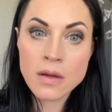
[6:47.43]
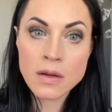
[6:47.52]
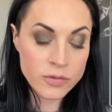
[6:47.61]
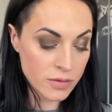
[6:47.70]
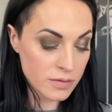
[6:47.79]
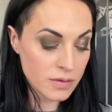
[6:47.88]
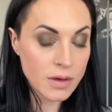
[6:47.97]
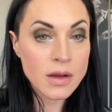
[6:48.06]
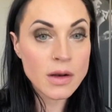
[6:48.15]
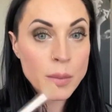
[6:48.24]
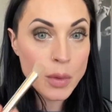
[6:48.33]
just to
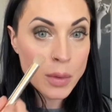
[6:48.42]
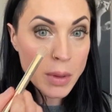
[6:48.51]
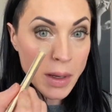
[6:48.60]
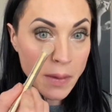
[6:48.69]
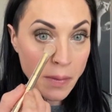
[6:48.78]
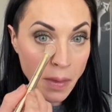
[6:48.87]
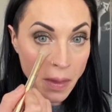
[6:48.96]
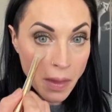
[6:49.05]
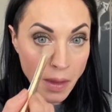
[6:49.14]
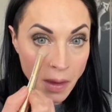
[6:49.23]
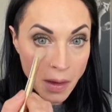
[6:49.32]
kind of brighten
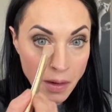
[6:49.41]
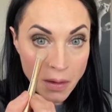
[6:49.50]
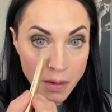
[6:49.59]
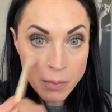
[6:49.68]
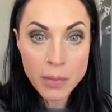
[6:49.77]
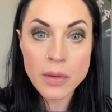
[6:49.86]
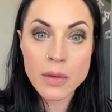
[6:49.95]
that up.